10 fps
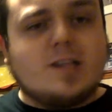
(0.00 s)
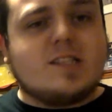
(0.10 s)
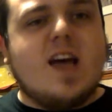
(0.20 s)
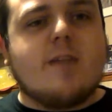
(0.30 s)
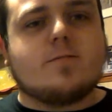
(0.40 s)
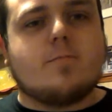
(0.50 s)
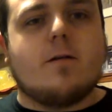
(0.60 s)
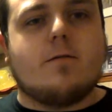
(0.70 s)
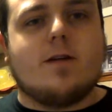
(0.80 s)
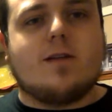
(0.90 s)
think this album's
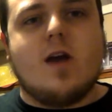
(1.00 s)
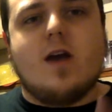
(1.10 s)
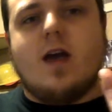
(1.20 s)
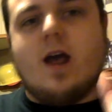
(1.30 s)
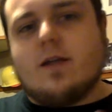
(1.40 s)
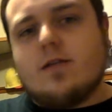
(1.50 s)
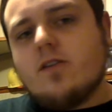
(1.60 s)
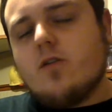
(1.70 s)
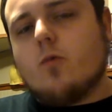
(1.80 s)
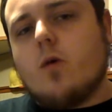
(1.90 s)
perfect, and I
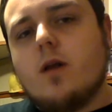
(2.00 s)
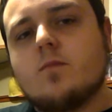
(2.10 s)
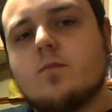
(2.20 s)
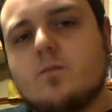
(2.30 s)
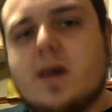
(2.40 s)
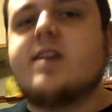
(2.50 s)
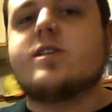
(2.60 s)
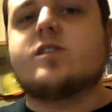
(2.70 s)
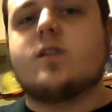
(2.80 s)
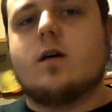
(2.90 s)
think the one
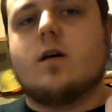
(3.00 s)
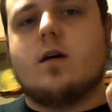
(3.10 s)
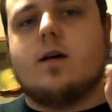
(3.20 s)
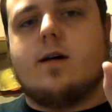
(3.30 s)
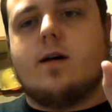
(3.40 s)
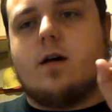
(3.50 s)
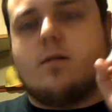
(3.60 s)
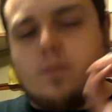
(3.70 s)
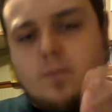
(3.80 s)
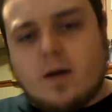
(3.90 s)
piece
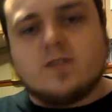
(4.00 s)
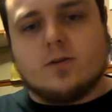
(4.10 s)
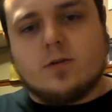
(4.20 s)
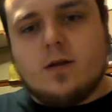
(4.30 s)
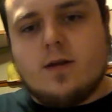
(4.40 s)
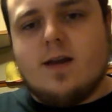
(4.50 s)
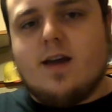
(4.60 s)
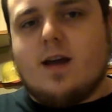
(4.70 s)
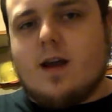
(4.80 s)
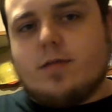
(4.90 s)
of the puzzle
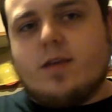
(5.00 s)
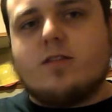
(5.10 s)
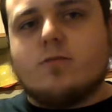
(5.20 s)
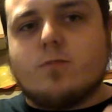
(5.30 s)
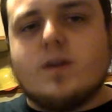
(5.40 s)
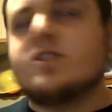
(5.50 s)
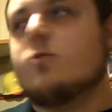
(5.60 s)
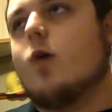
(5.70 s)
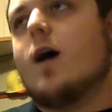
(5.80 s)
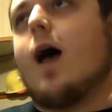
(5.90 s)
And I think the
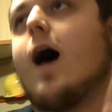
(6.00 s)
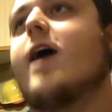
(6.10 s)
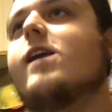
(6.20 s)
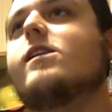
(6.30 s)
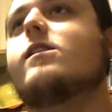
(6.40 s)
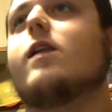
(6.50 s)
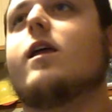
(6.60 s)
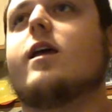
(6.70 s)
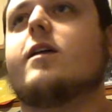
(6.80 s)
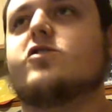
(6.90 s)
reason why I didn't
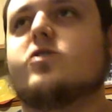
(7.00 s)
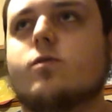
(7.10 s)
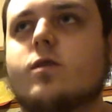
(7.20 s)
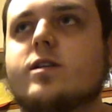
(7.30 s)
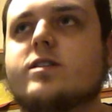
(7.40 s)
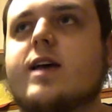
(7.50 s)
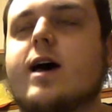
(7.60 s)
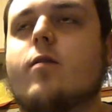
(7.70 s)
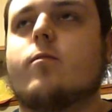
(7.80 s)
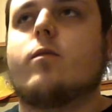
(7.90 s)
enjoy this
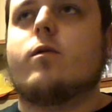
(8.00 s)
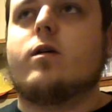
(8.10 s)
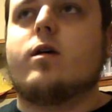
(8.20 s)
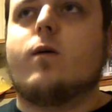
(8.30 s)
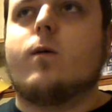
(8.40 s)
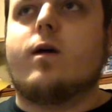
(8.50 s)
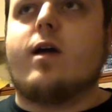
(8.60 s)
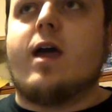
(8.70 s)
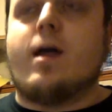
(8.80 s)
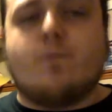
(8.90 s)
album
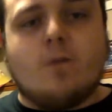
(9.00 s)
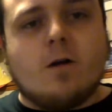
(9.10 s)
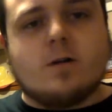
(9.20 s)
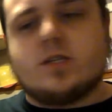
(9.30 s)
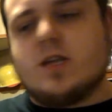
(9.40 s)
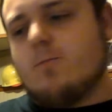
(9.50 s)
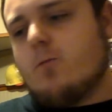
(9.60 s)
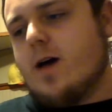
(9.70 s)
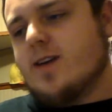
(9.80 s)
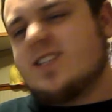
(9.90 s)
at first,
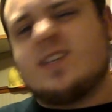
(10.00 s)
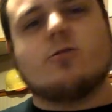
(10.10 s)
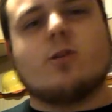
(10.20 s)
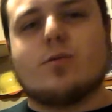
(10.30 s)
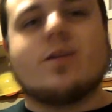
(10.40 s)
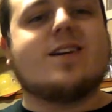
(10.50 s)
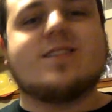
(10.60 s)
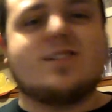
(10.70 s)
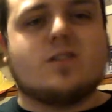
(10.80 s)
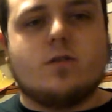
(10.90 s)
and why I still don't think
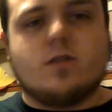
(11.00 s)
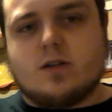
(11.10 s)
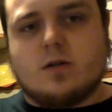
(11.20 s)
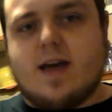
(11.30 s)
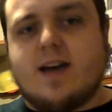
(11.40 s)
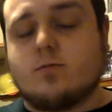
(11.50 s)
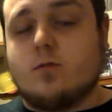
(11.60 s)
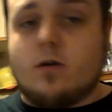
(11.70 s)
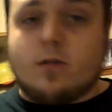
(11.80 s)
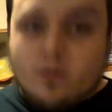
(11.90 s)
it's as good as their last
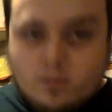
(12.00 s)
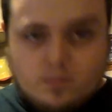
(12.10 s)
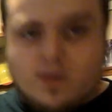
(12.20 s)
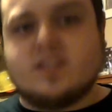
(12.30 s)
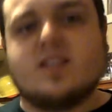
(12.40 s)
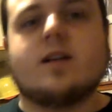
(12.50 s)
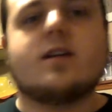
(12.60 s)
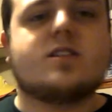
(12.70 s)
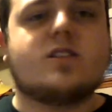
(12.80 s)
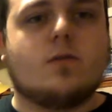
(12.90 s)
one, although, like I said,
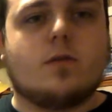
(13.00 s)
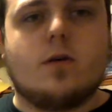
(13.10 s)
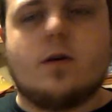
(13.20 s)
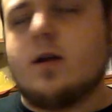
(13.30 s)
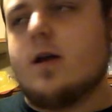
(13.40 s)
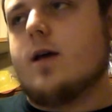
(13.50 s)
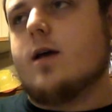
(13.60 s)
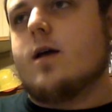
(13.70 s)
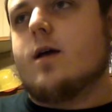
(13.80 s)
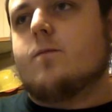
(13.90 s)
it's still good,
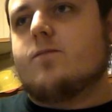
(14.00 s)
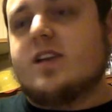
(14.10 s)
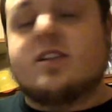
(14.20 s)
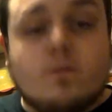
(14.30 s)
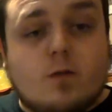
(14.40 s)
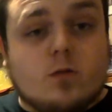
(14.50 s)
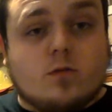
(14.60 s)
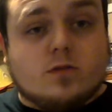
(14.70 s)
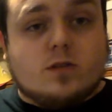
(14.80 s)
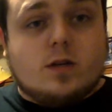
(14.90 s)
is the
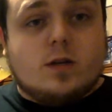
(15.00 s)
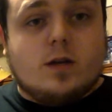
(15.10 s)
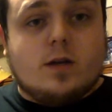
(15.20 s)
vocals.